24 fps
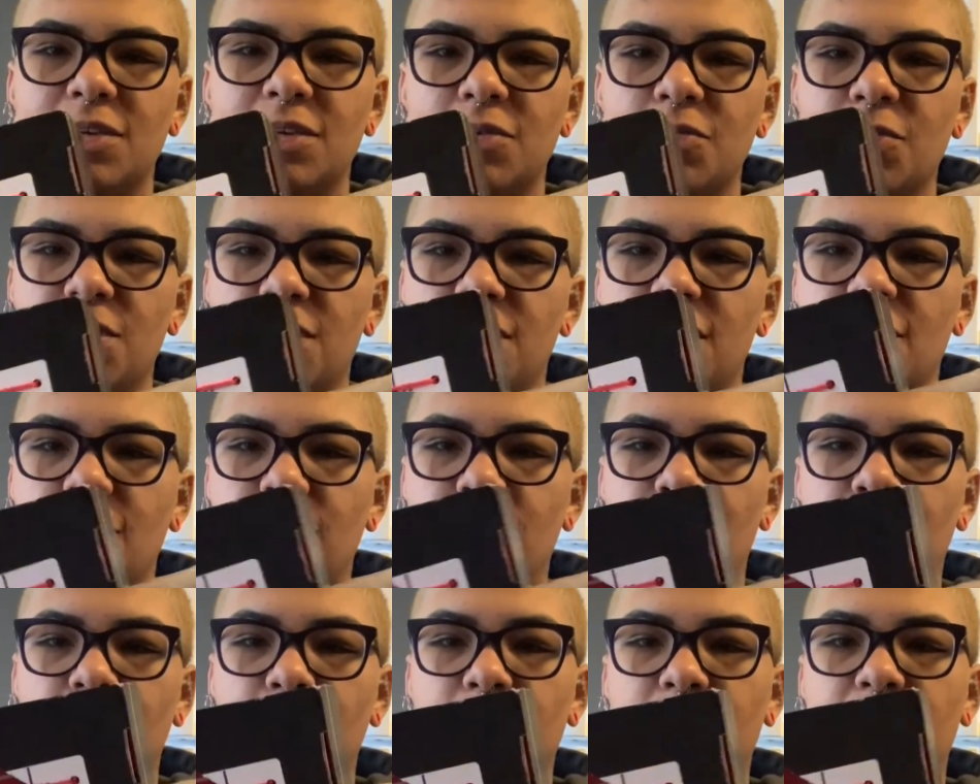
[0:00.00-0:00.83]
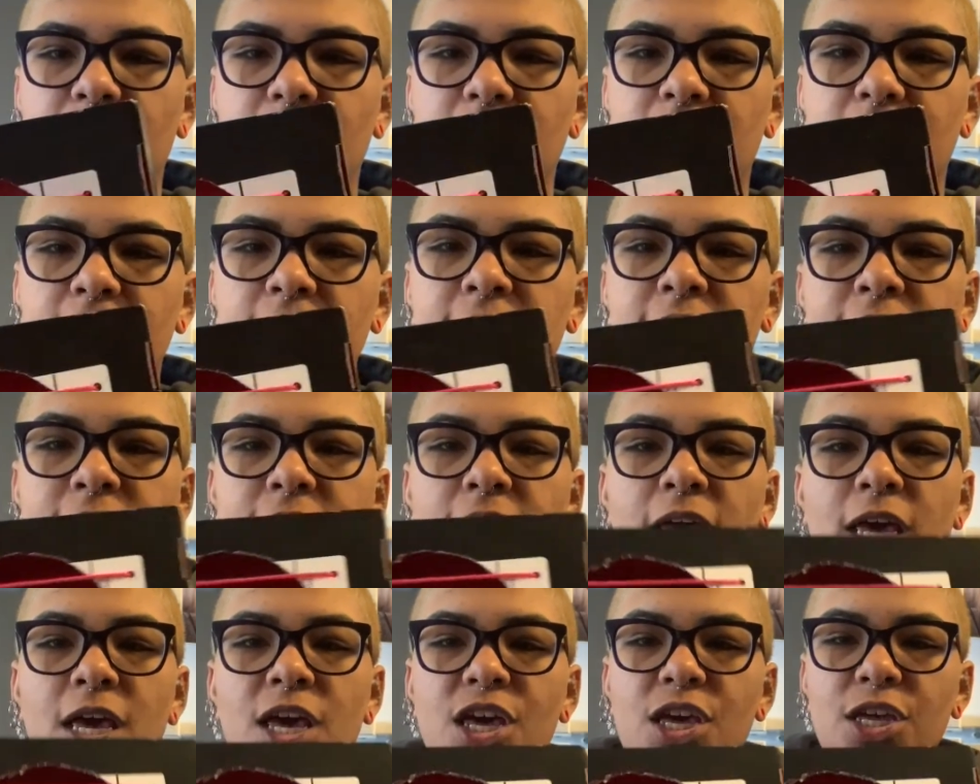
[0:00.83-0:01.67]
with it with your kids,
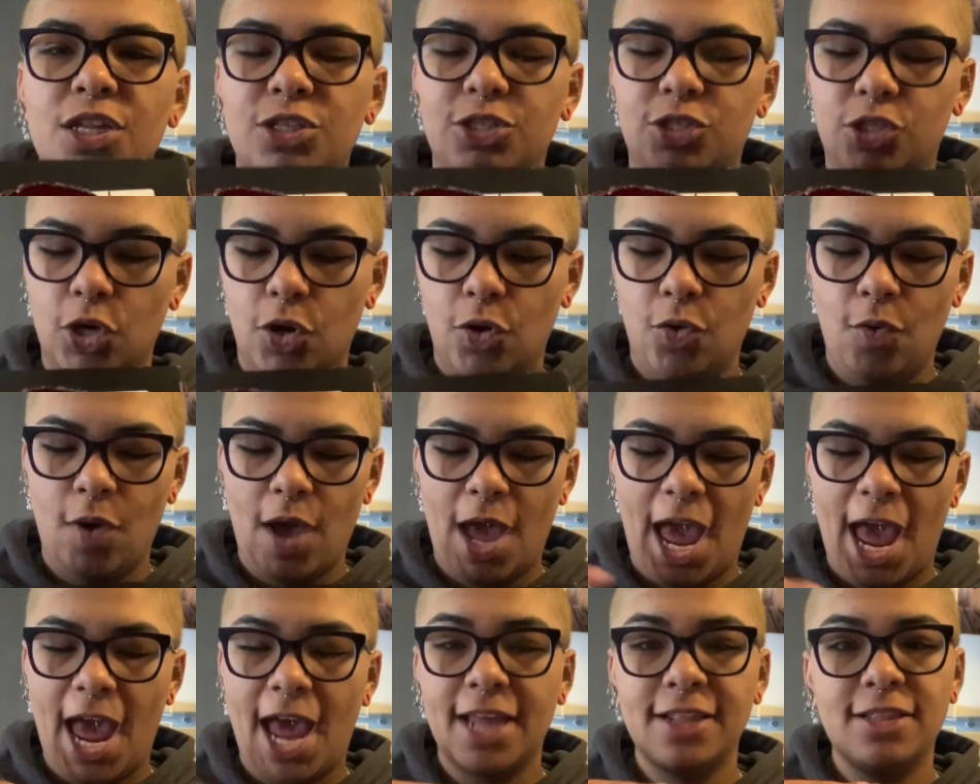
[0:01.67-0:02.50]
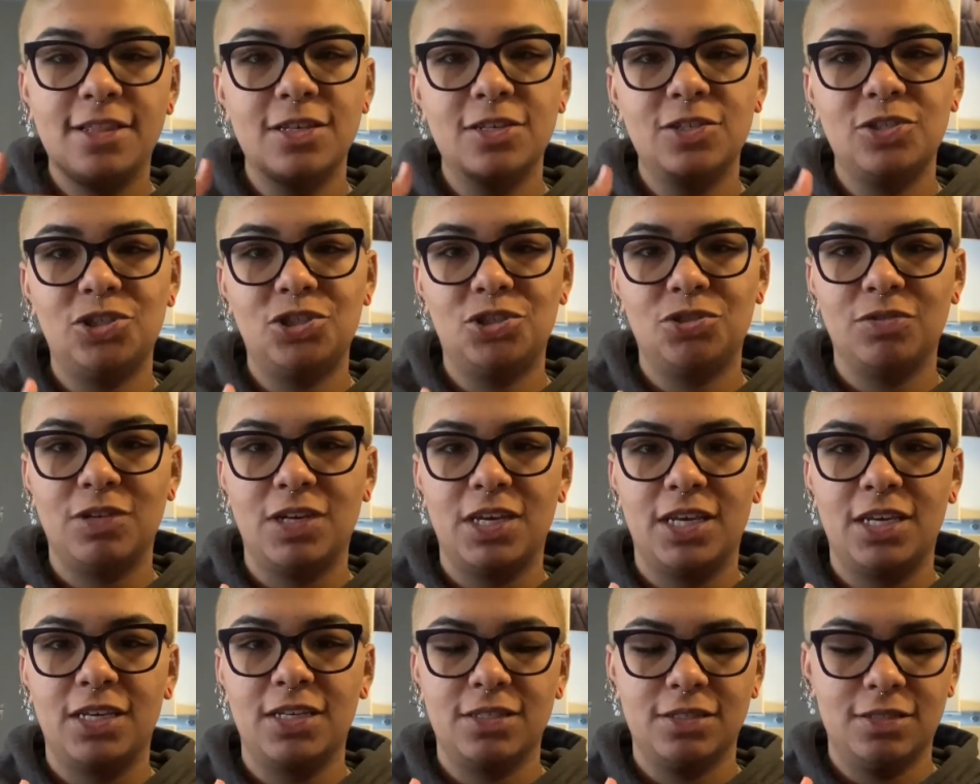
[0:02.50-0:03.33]
don't add the
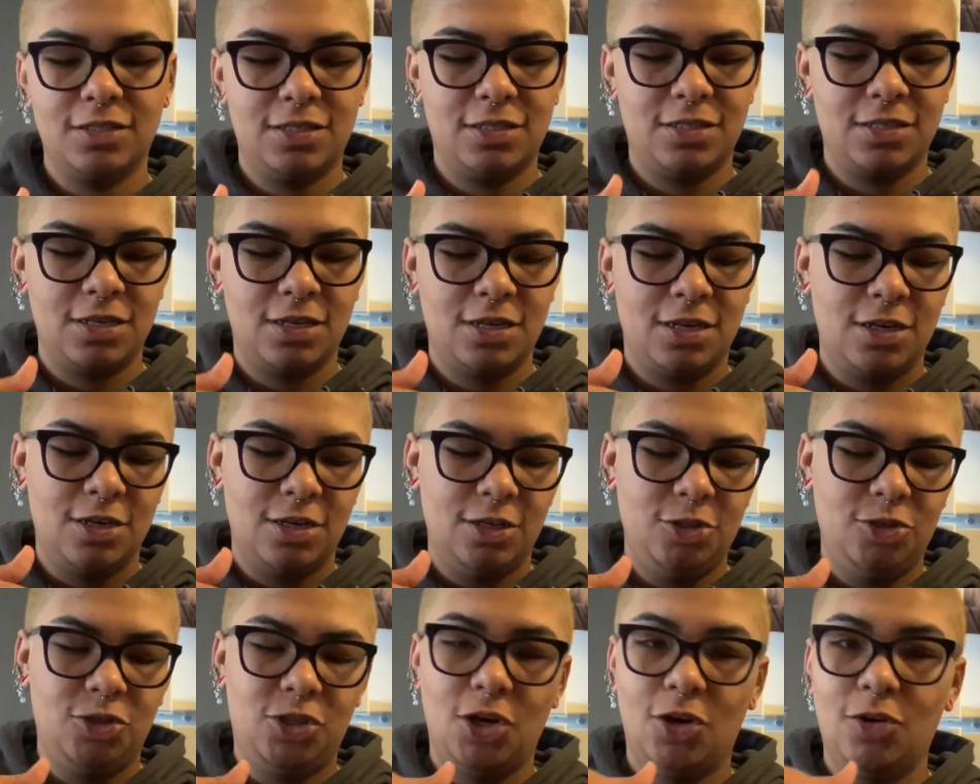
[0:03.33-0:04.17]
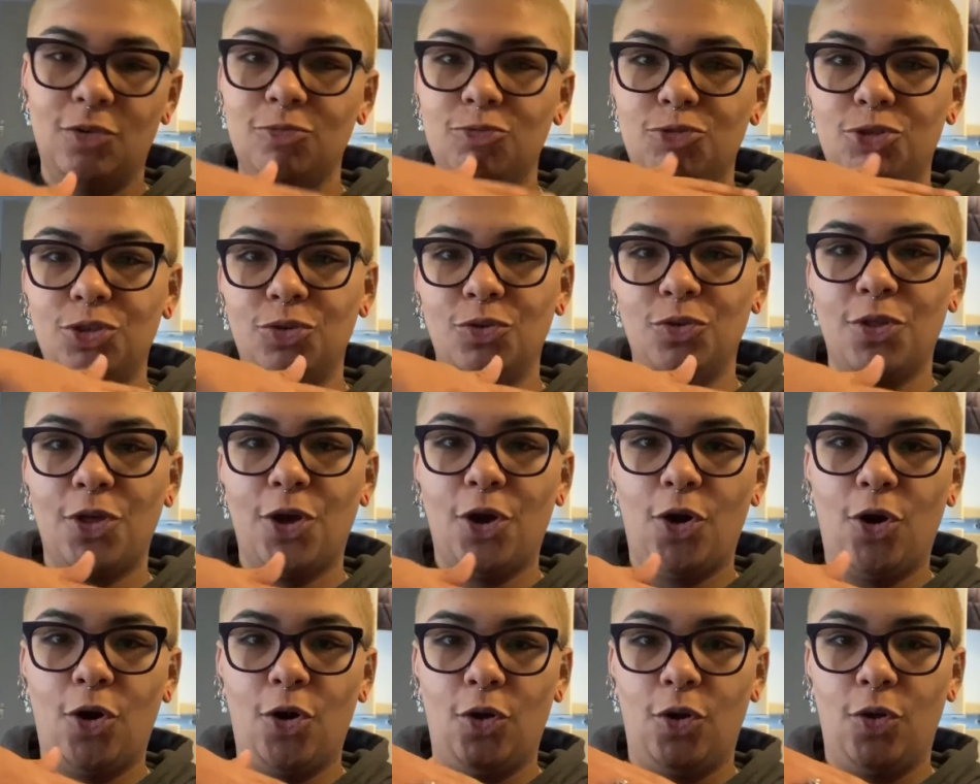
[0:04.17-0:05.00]
strings. Don't do the
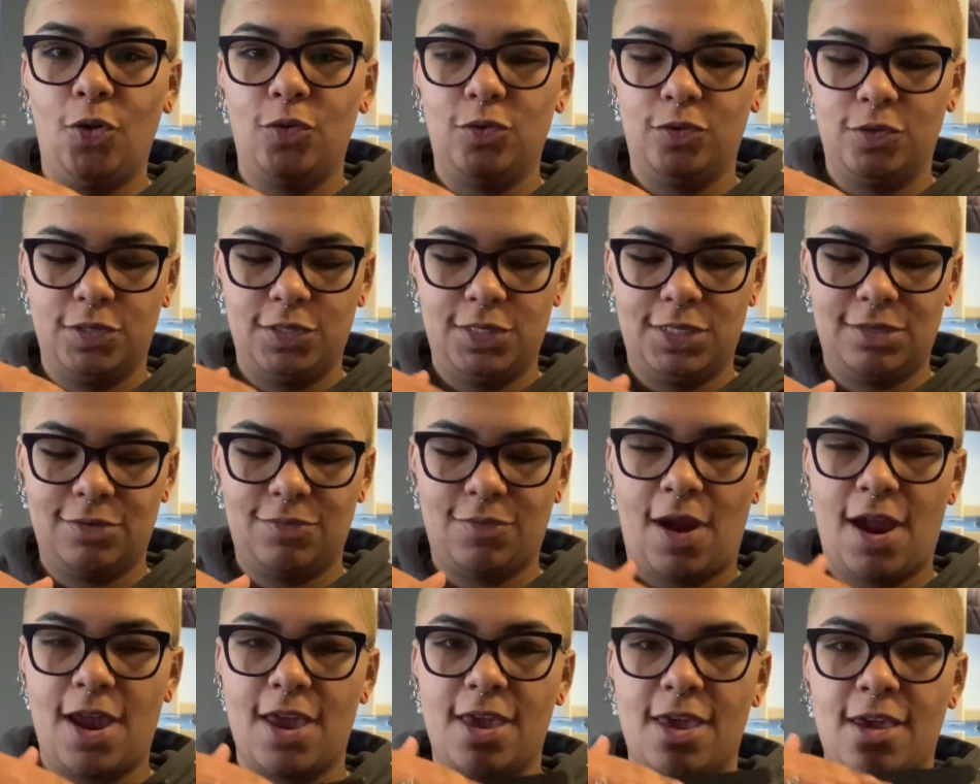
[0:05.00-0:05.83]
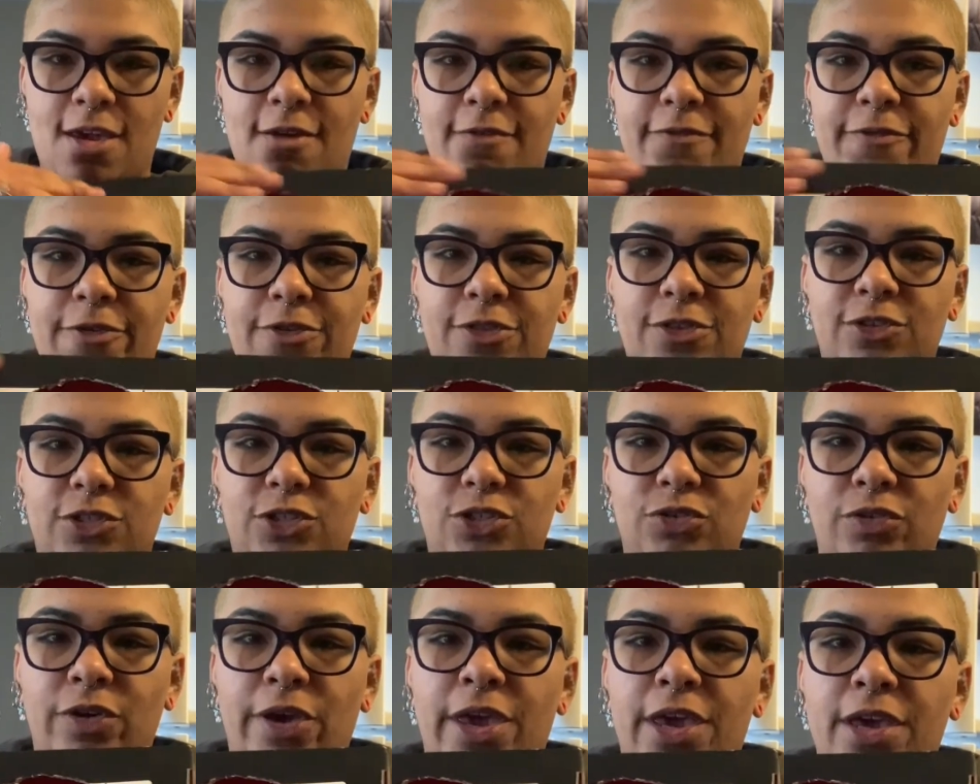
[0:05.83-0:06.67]
holes right here for the
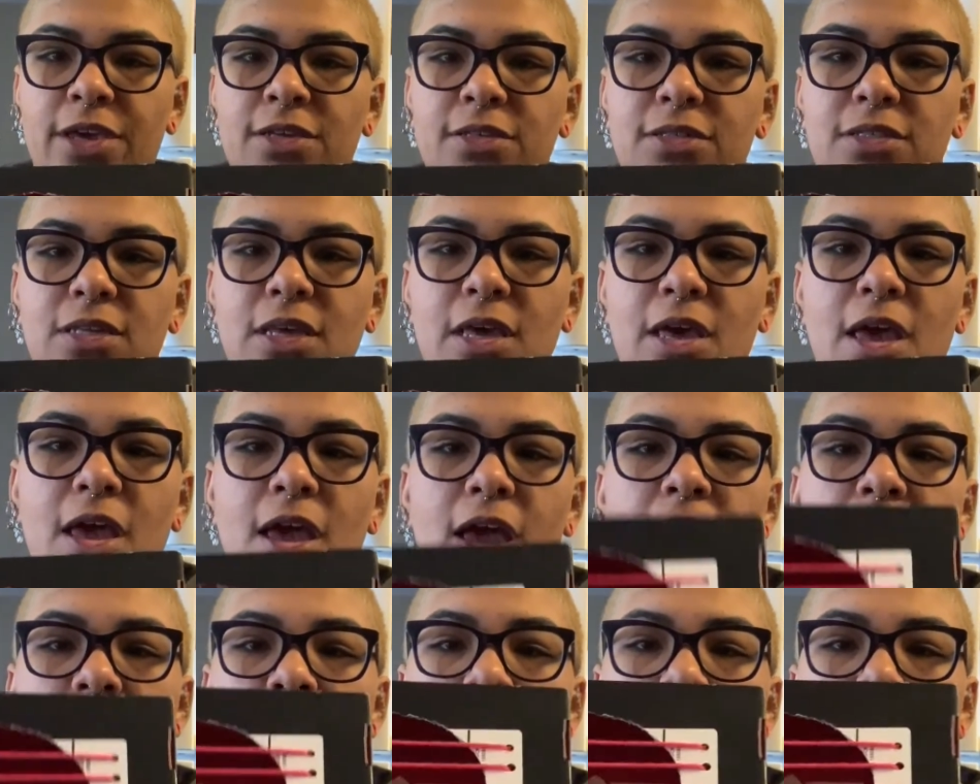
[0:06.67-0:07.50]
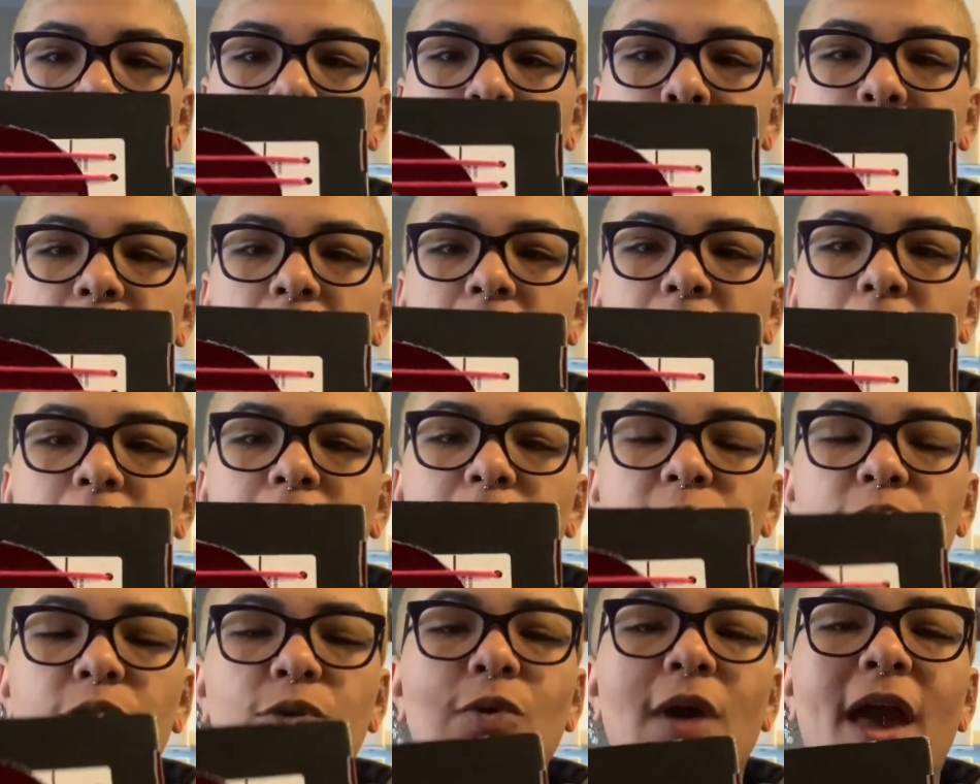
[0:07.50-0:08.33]
strings. But
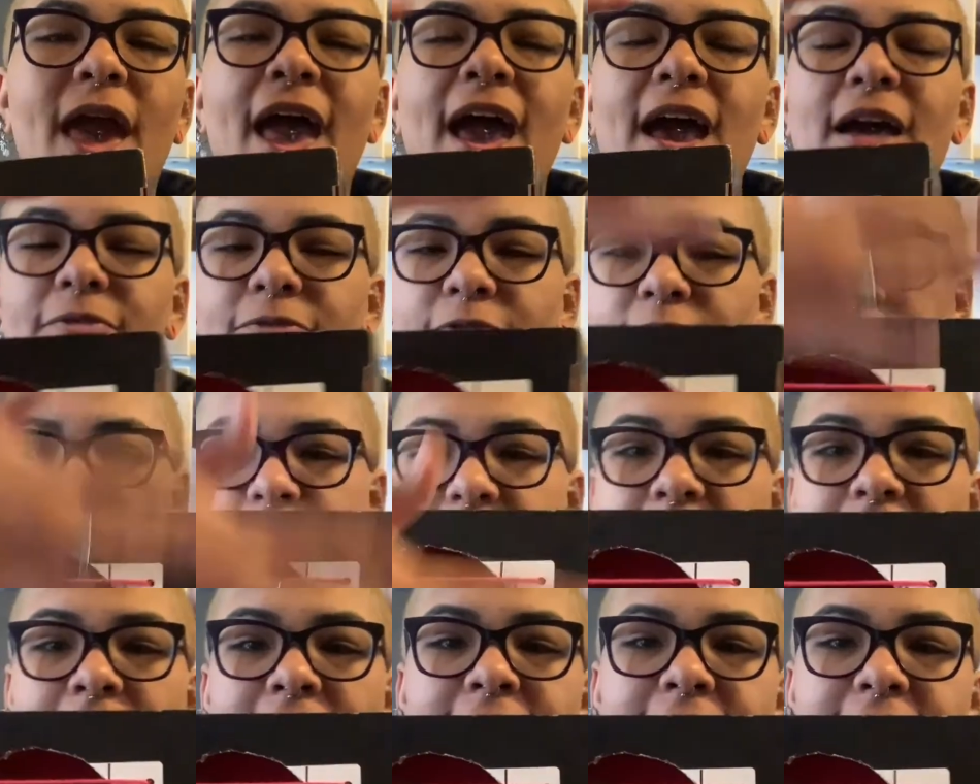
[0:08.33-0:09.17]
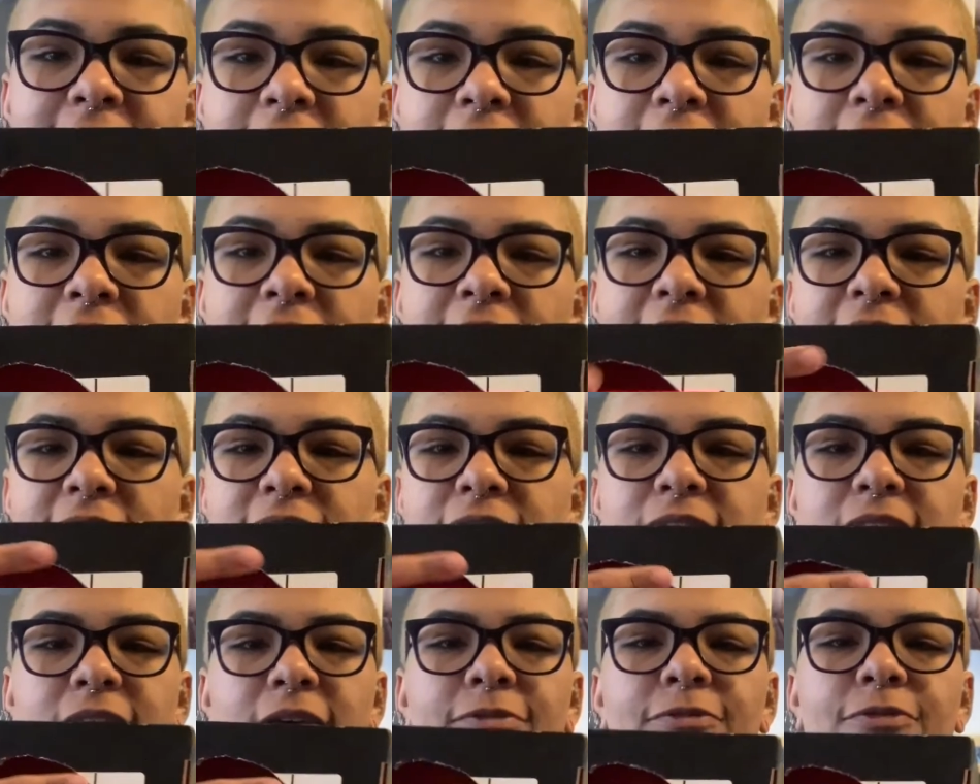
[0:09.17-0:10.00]
do everything I did
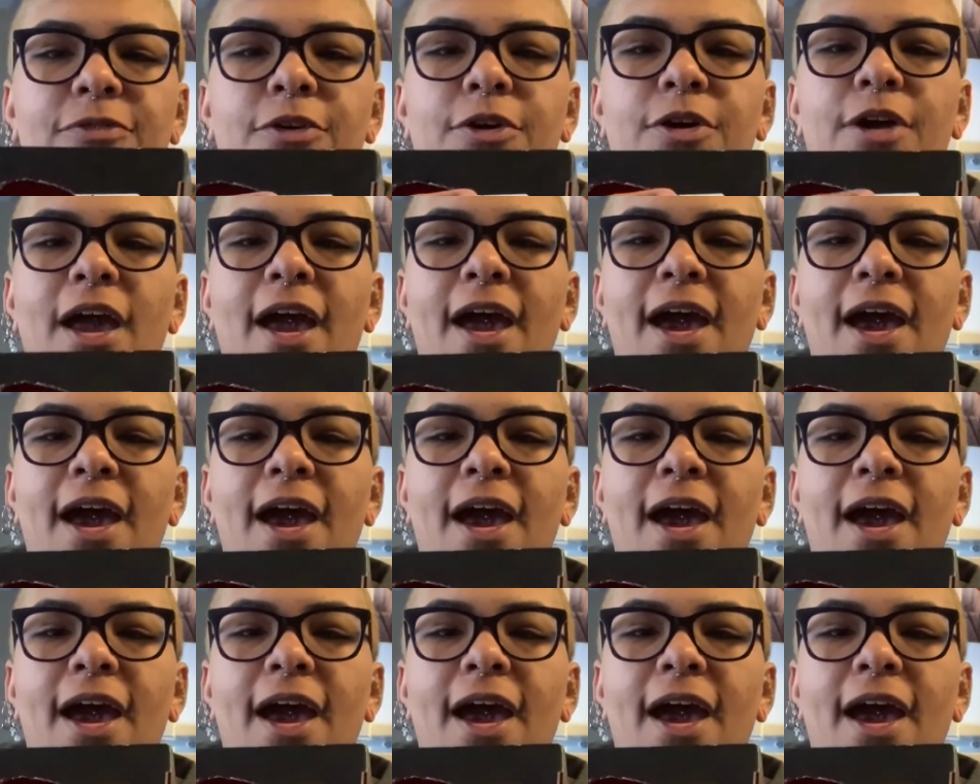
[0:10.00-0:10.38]
except for